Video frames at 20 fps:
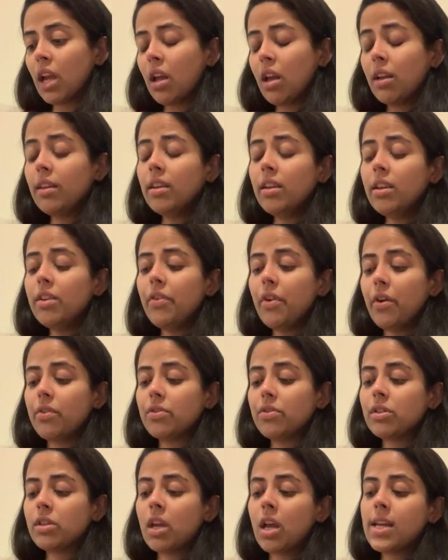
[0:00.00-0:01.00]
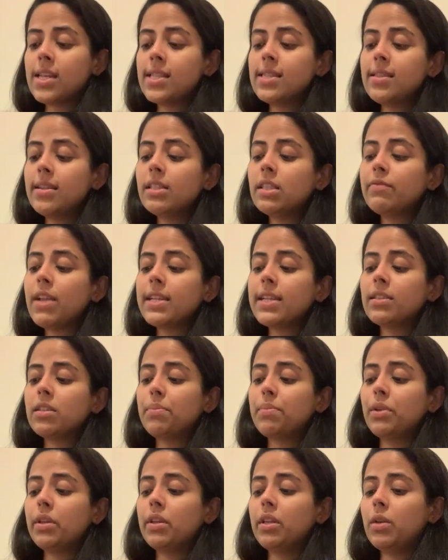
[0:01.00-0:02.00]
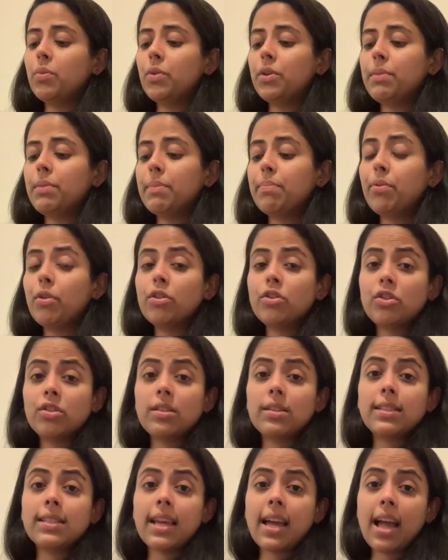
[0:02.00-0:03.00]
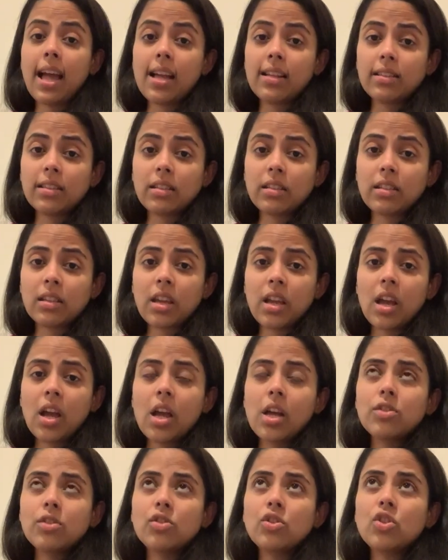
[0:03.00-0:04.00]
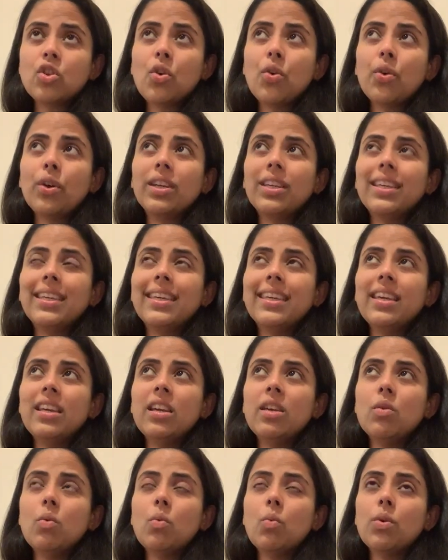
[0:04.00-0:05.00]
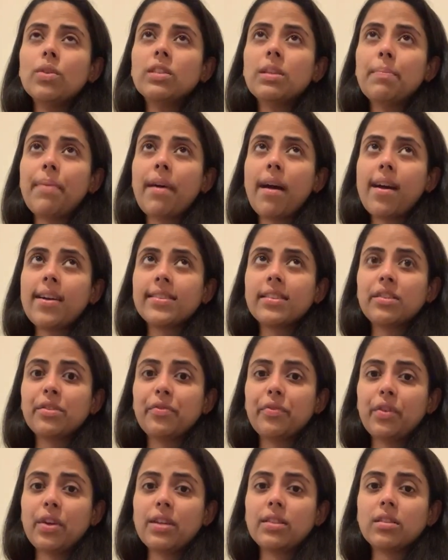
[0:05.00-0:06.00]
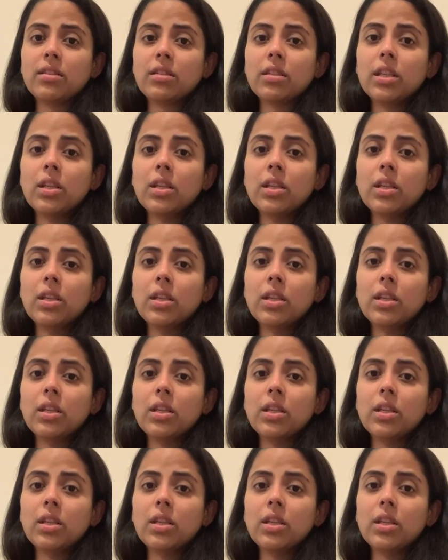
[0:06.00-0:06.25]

He wrote, this flexibility would be put to the test. So he was a pacifist.